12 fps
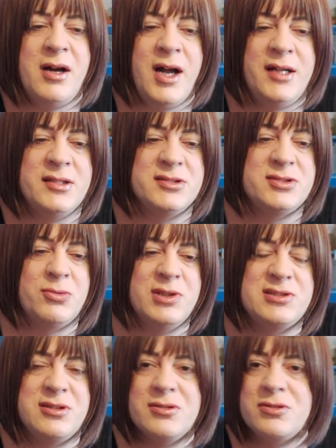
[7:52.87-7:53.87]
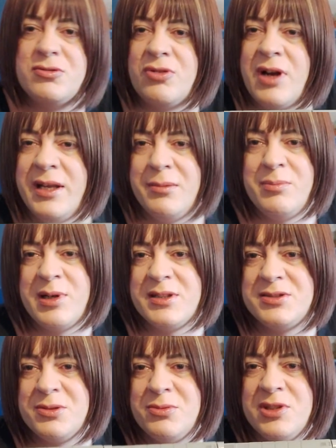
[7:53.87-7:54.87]
and it's always looked great, but
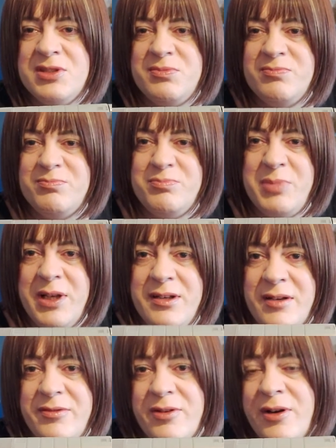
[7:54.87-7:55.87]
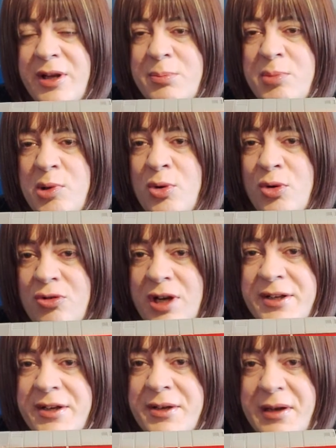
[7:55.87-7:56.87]
it's always been a very poor
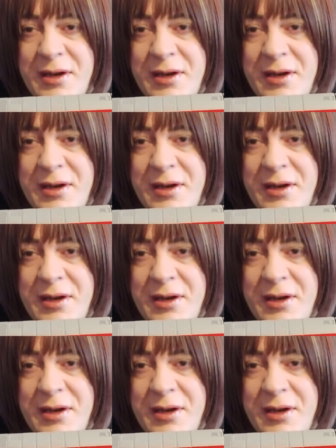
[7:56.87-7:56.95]
runner.